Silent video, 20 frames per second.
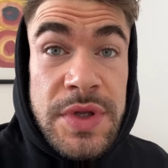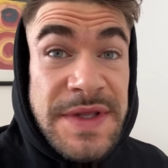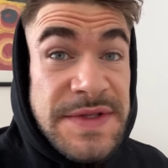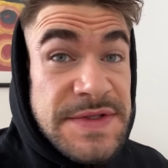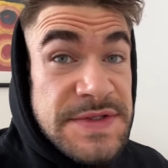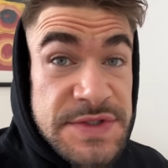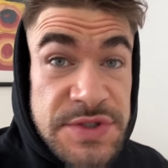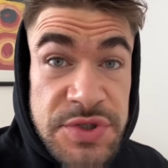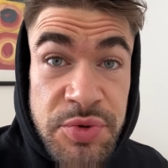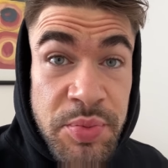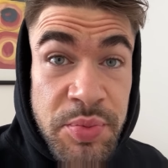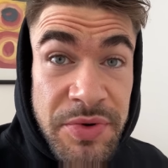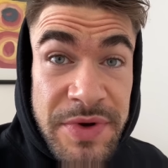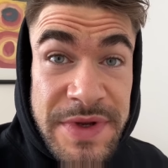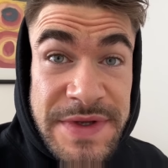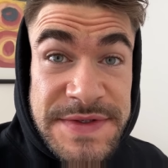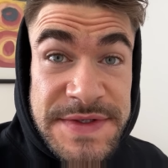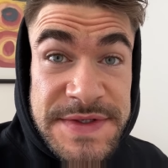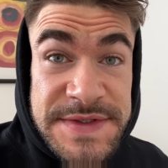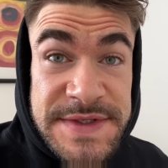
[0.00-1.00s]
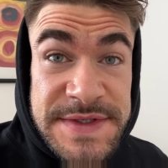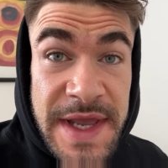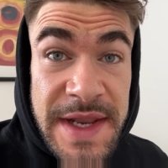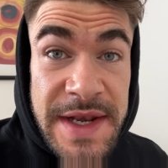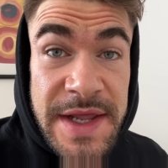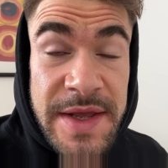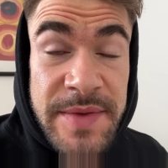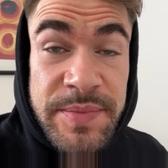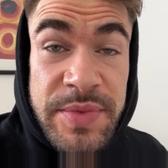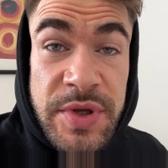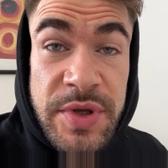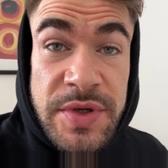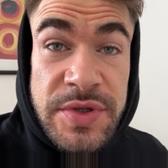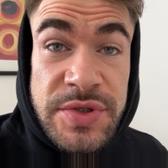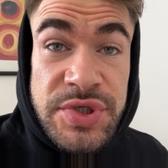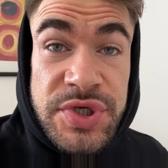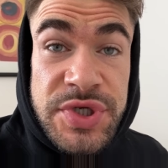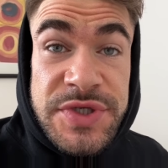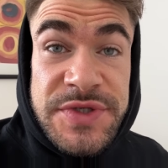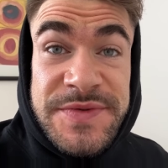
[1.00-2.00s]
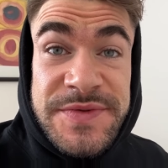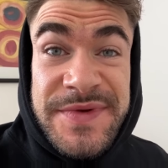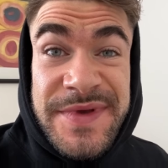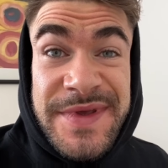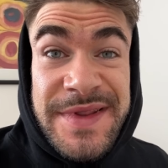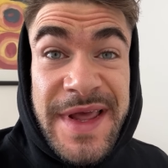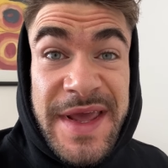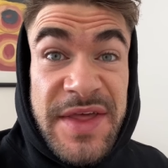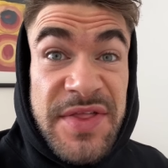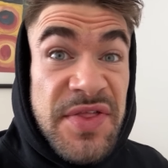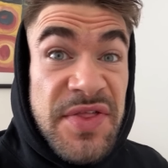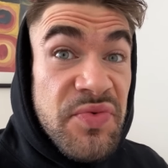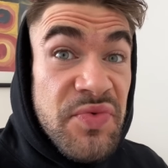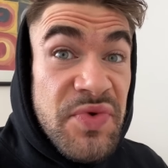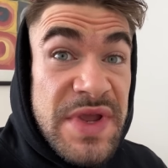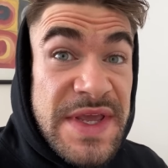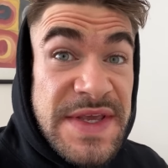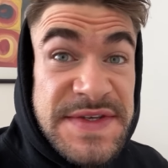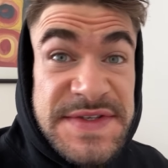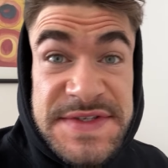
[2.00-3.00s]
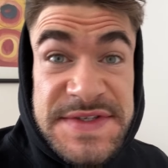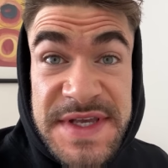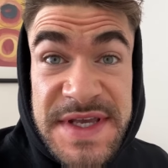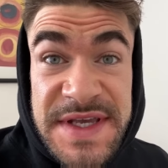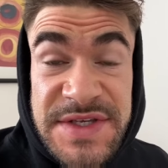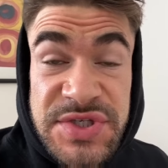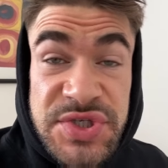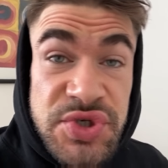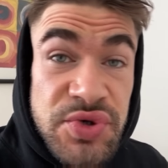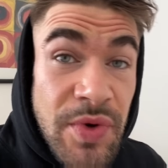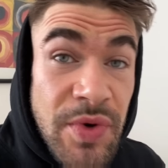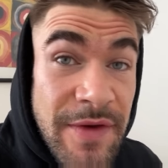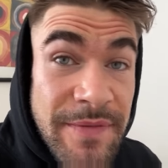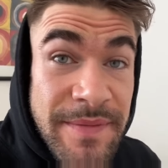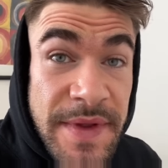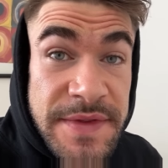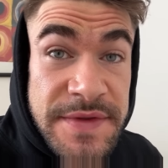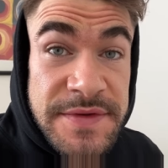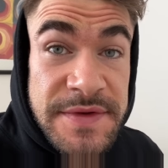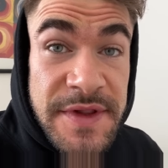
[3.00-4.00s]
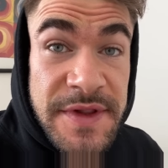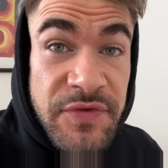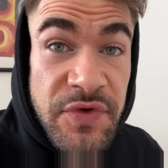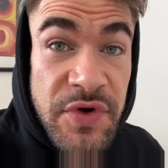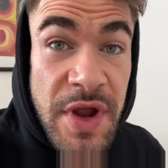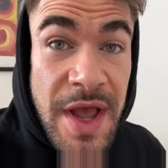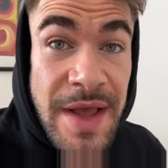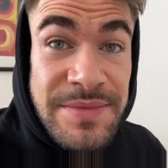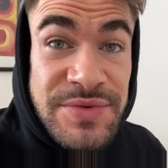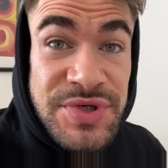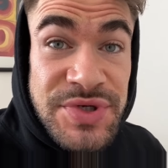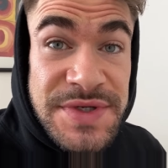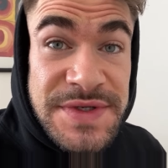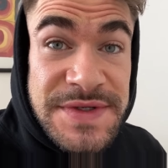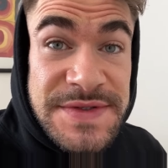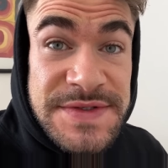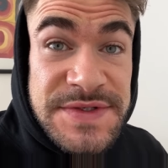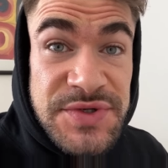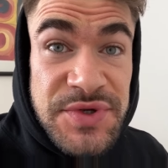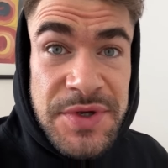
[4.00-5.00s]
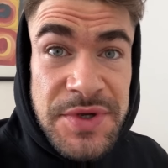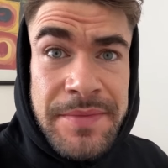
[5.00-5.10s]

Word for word: It's super easy to sign up. You can choose between like 3, 6, 12-month delivery options.